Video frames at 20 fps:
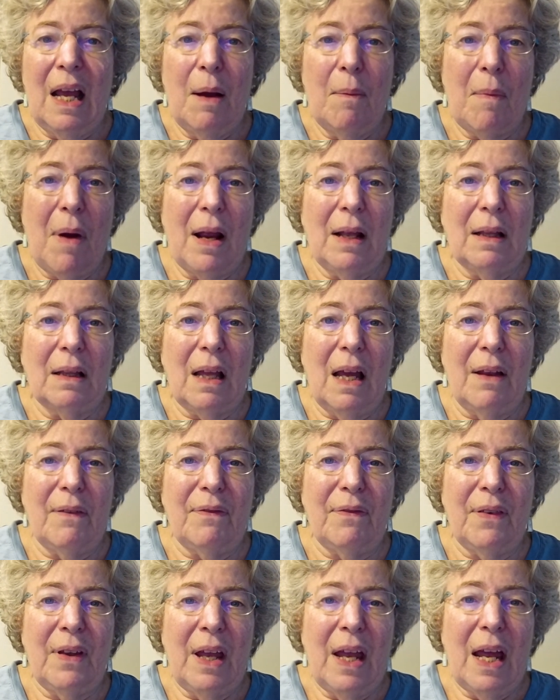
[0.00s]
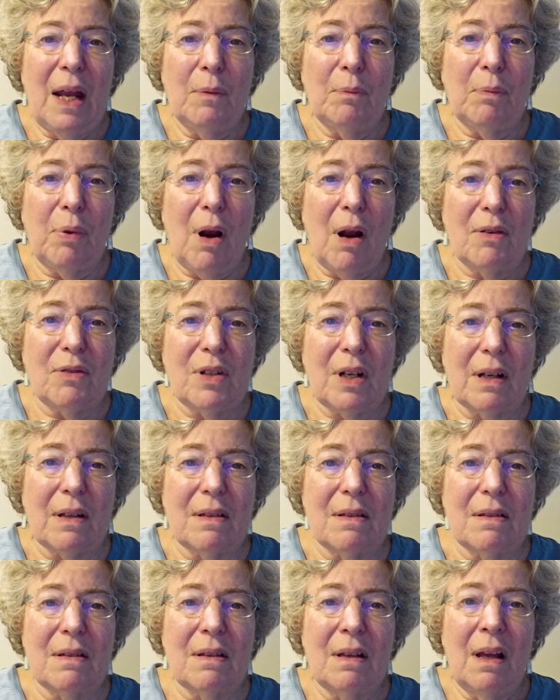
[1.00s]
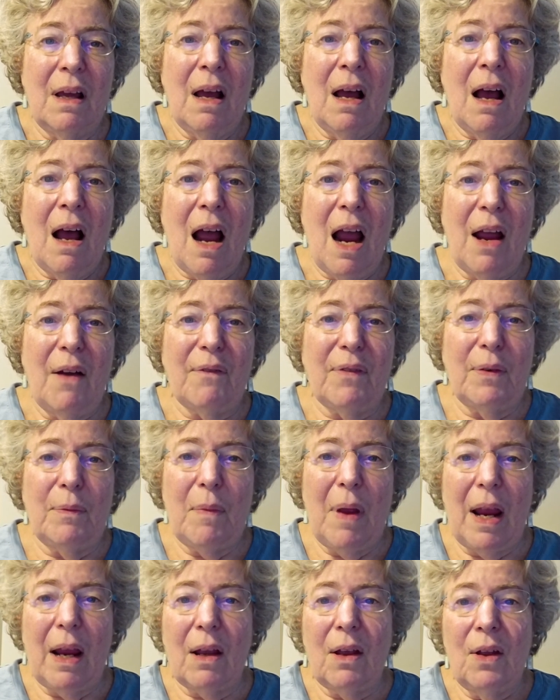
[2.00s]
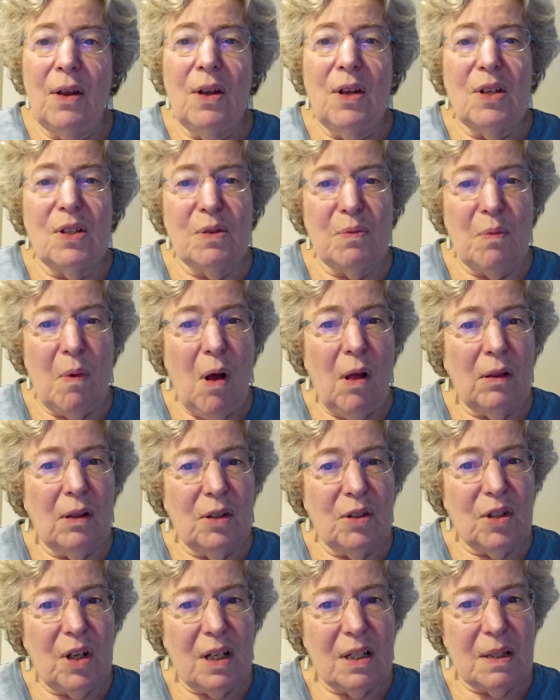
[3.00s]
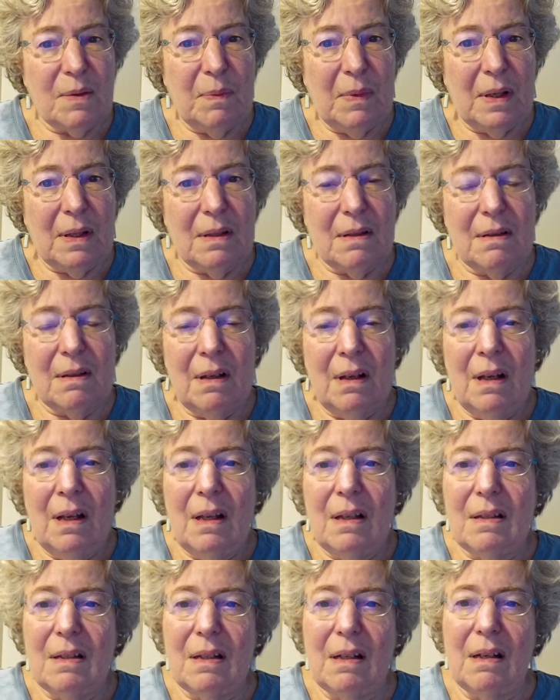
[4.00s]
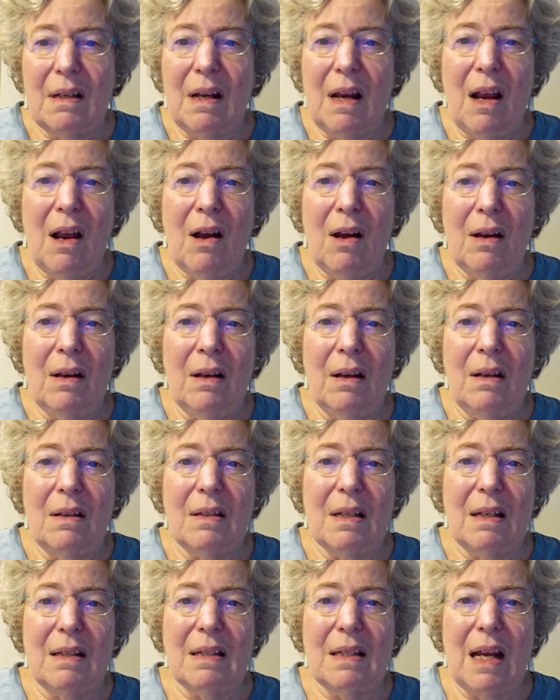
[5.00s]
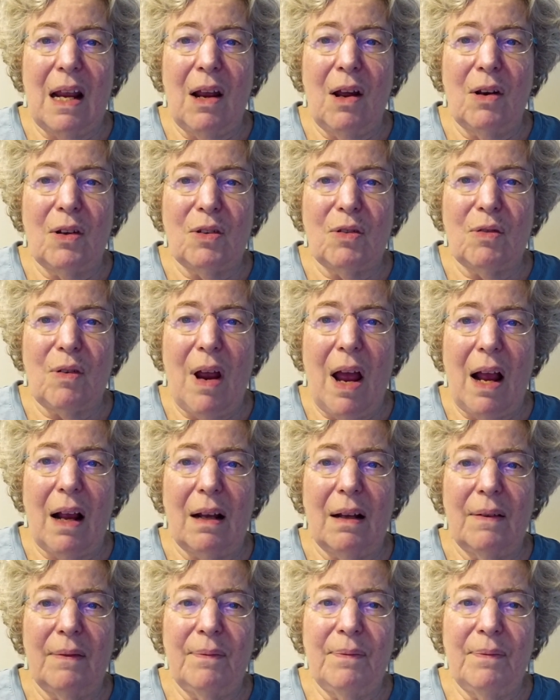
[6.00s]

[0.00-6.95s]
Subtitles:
In my life and projects, I often make small adjustments to stay on track.